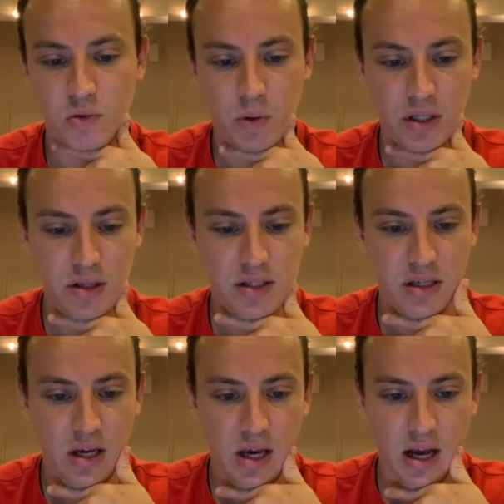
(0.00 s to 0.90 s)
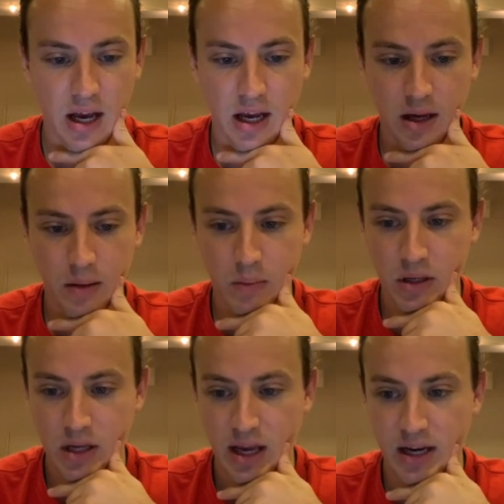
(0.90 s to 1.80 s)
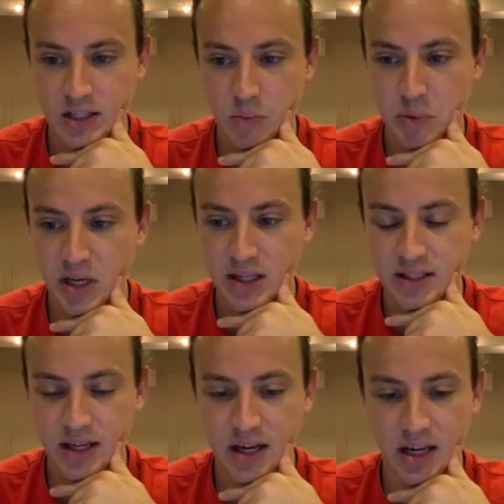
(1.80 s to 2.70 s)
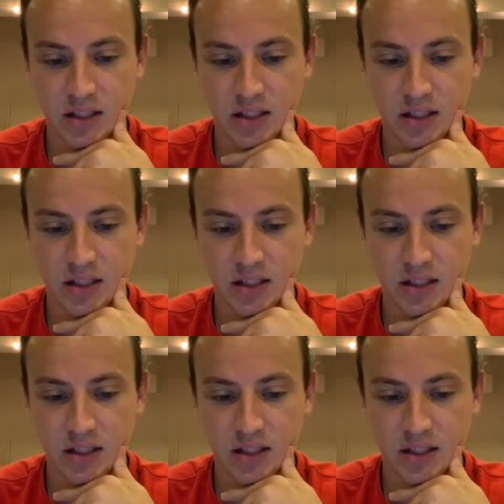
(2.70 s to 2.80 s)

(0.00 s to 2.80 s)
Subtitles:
ones. And it's a PSA 9.